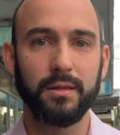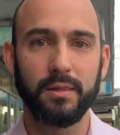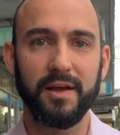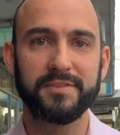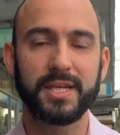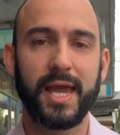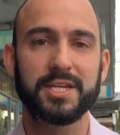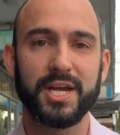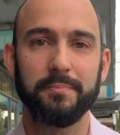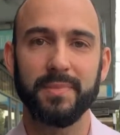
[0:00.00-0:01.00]
love to
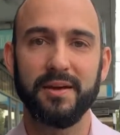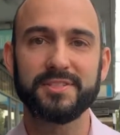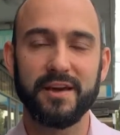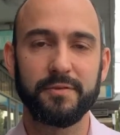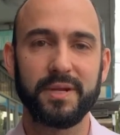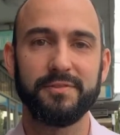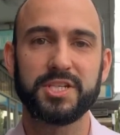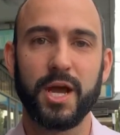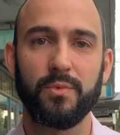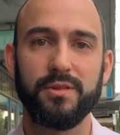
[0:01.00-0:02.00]
catch up, love to have a bit of a
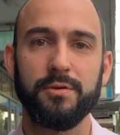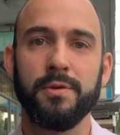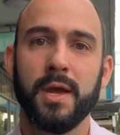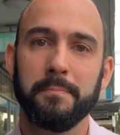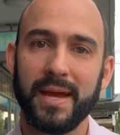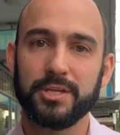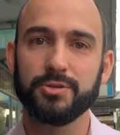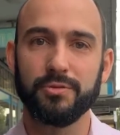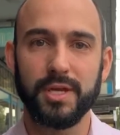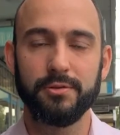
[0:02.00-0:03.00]
chat with you, make
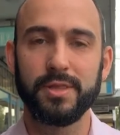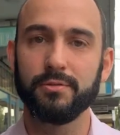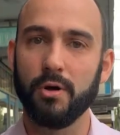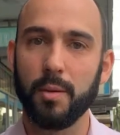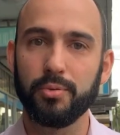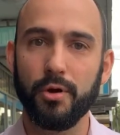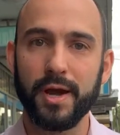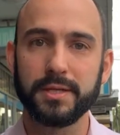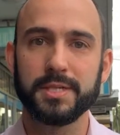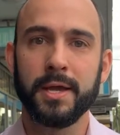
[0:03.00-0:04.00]
sure that you're in the right
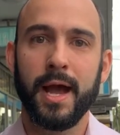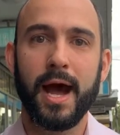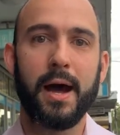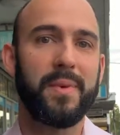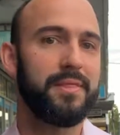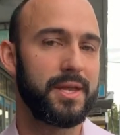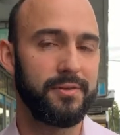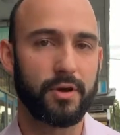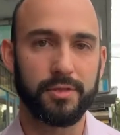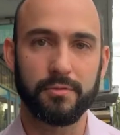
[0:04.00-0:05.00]
product and that
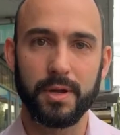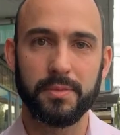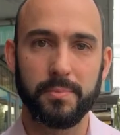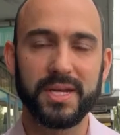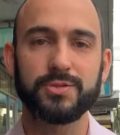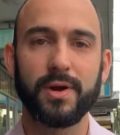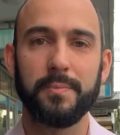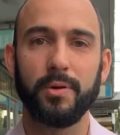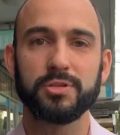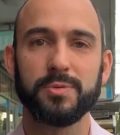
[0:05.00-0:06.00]
you've got the best
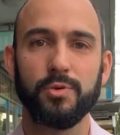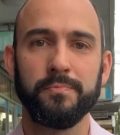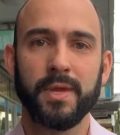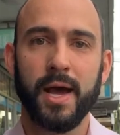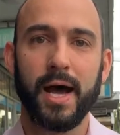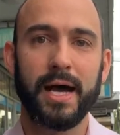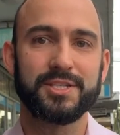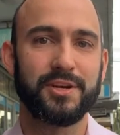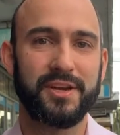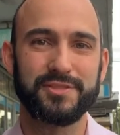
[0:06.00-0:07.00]
rate possible.
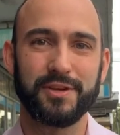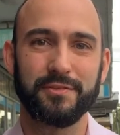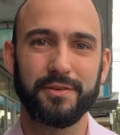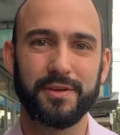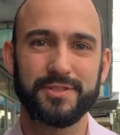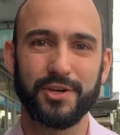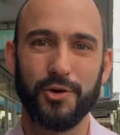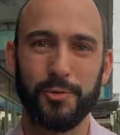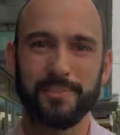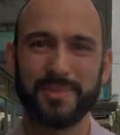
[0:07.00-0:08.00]
So give us a
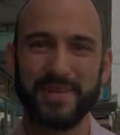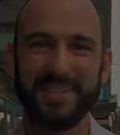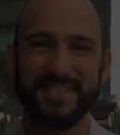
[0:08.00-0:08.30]
call. Speak to